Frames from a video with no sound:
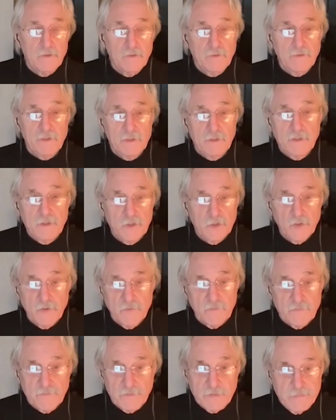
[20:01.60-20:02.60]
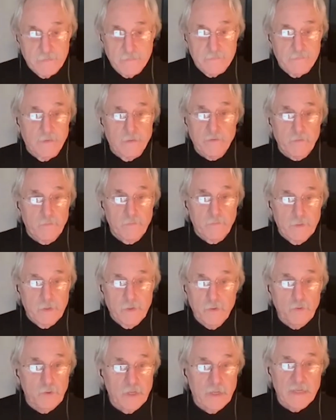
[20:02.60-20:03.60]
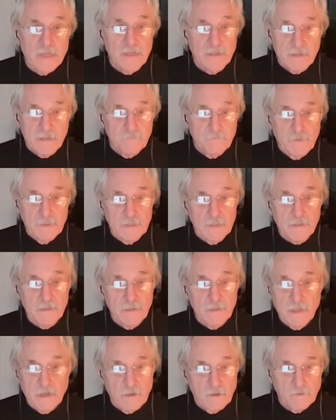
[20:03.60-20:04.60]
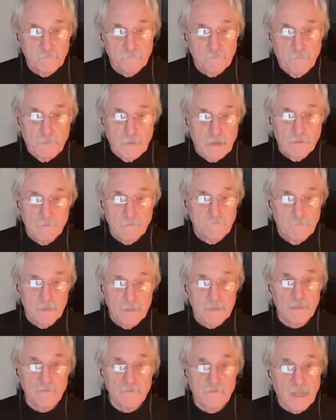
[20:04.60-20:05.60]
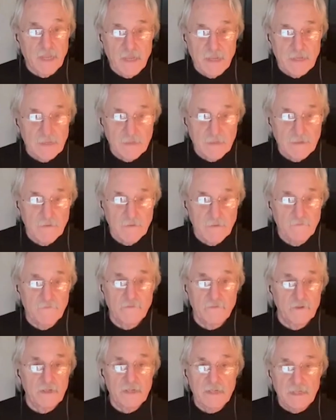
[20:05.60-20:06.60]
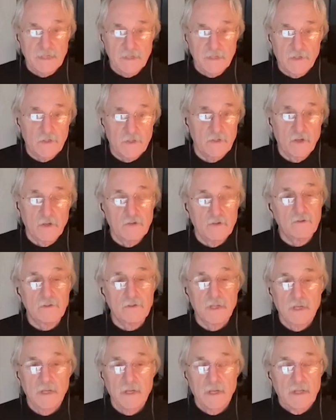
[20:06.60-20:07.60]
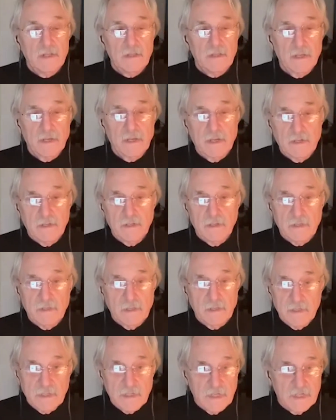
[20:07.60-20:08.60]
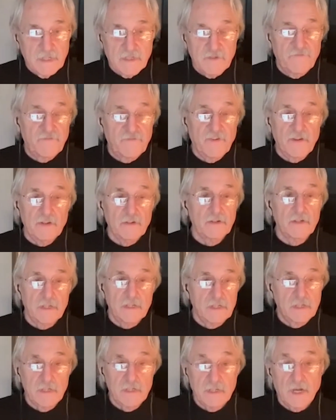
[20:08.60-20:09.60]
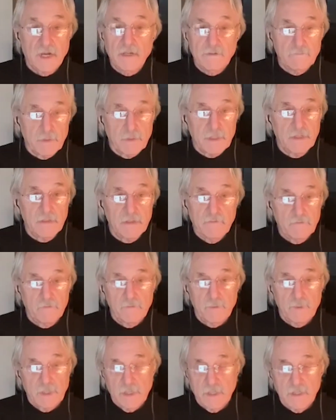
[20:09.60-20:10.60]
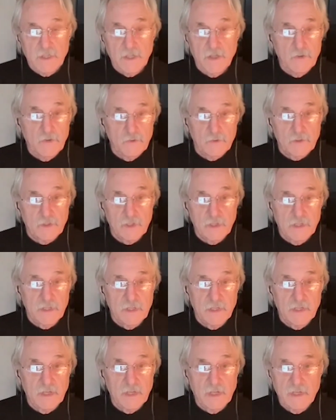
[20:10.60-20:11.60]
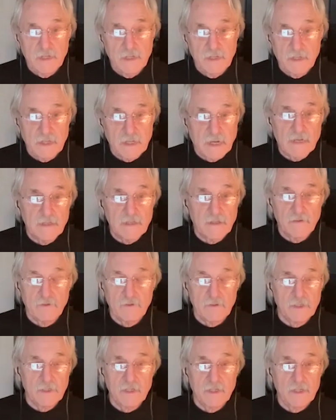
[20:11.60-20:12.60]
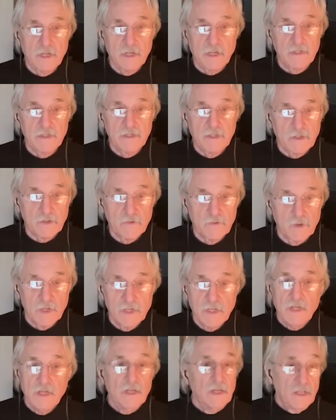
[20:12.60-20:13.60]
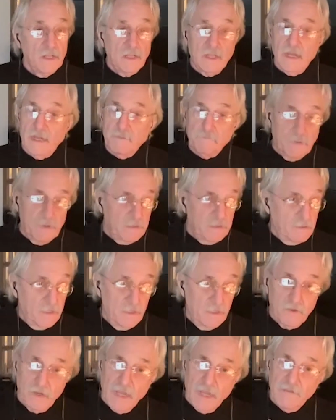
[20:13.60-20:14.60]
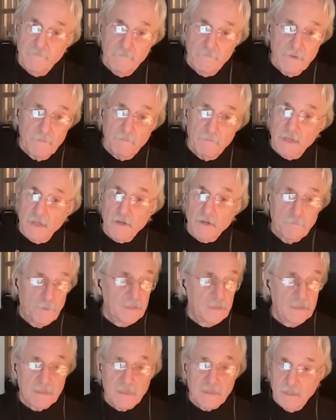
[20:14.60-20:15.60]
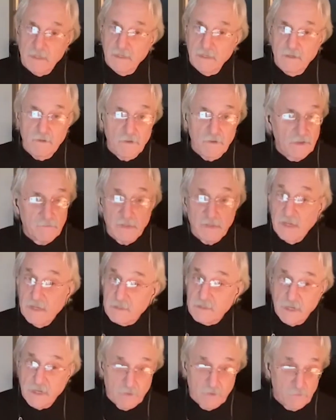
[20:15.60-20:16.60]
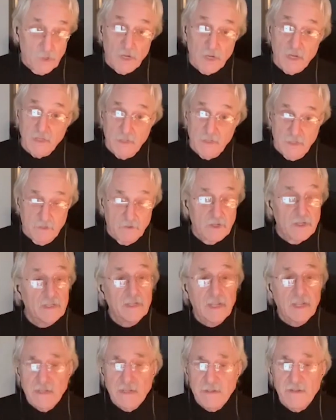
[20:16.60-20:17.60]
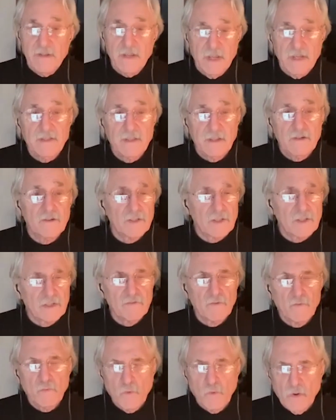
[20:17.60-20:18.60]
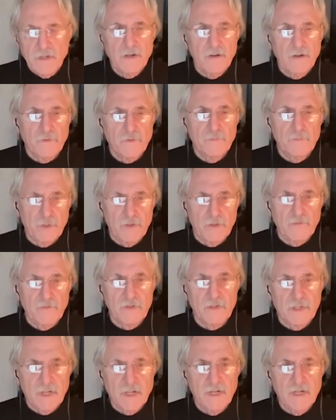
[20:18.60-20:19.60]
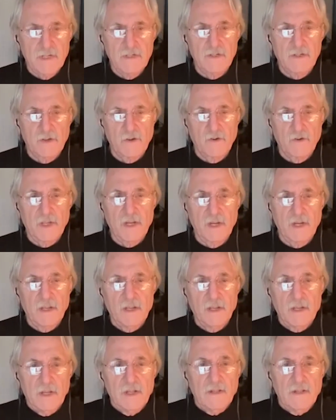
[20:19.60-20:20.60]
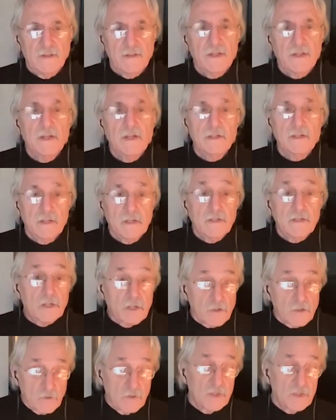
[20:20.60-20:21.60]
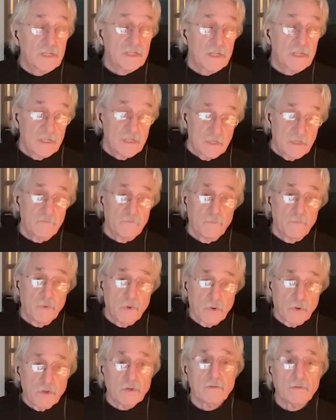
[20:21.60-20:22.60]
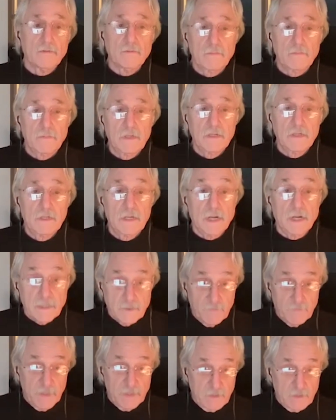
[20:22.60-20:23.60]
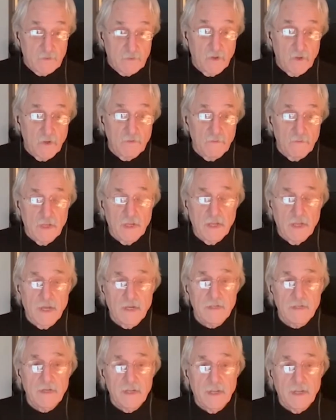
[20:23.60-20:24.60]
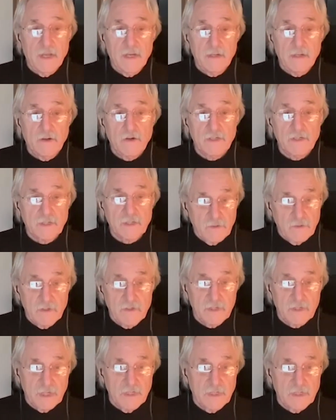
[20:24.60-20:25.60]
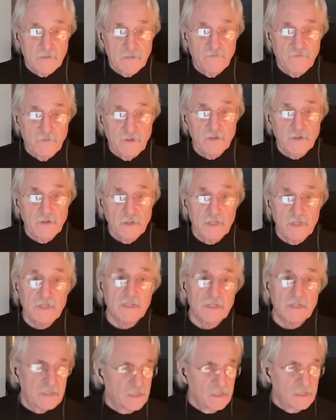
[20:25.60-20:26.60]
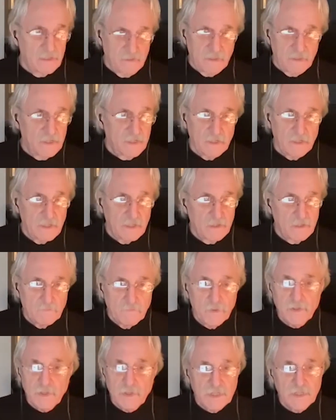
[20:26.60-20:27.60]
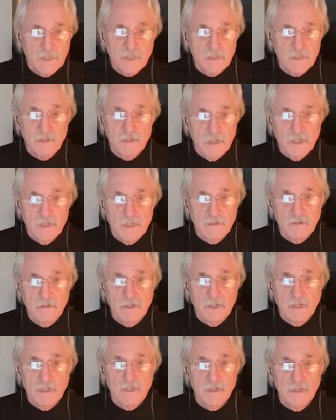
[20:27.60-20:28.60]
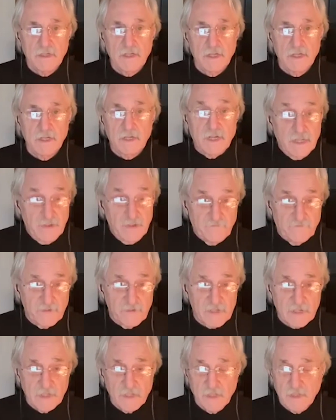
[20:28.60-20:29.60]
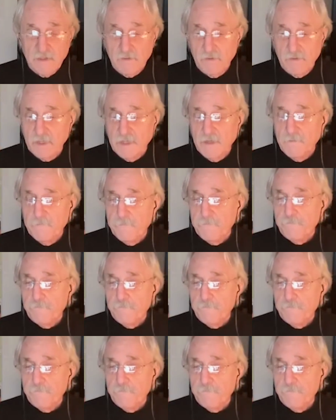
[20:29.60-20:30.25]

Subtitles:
who's served two kids a piece of cake for each knows that the sense of fairness is unbelievably acute in toddlers and young children. That you gave them a bigger piece than you gave them. That's not right, and there are wonderful, beautiful studies showing children's sense of moral judgment and also their sense of fairness, and that emerges in infancy, literally.